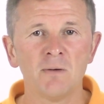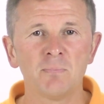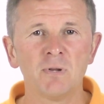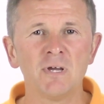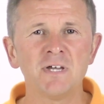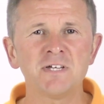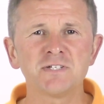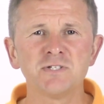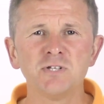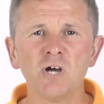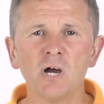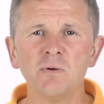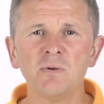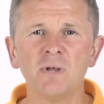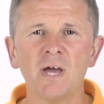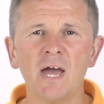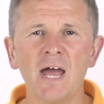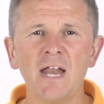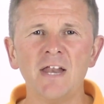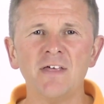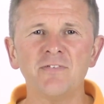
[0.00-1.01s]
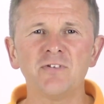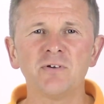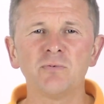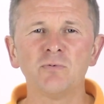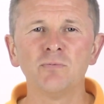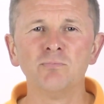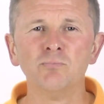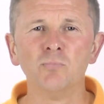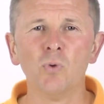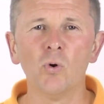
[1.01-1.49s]
Please note anything
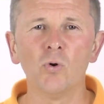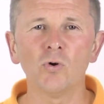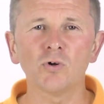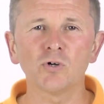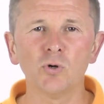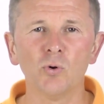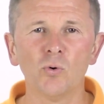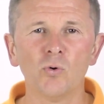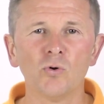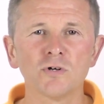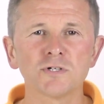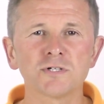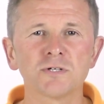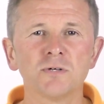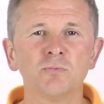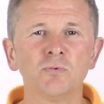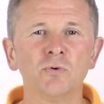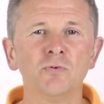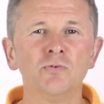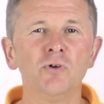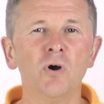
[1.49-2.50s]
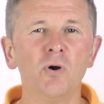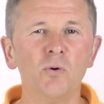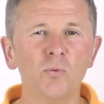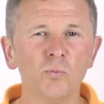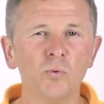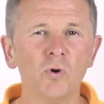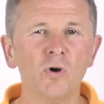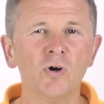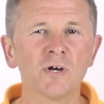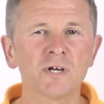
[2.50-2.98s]
with more cores will not
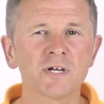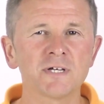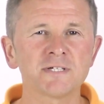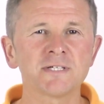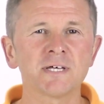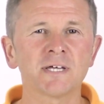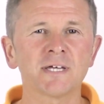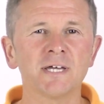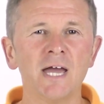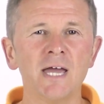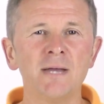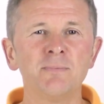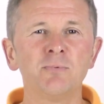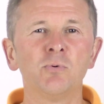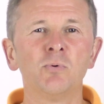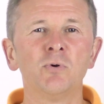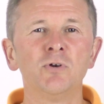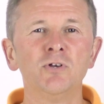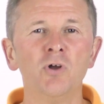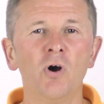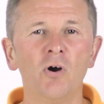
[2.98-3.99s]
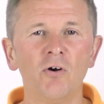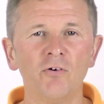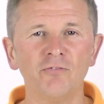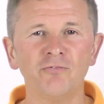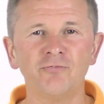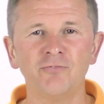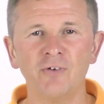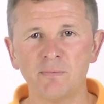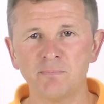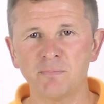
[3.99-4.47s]
work as the cable will not
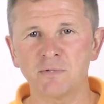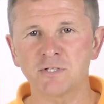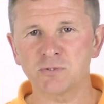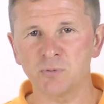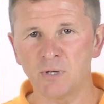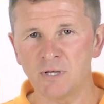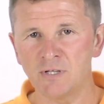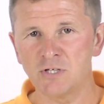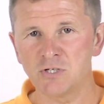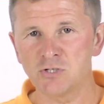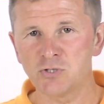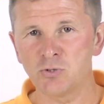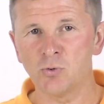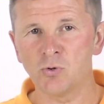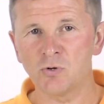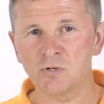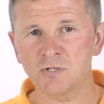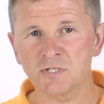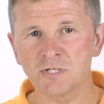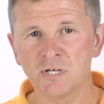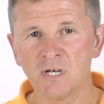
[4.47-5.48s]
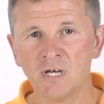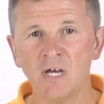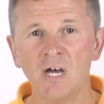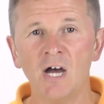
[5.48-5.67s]
fit between the jaws,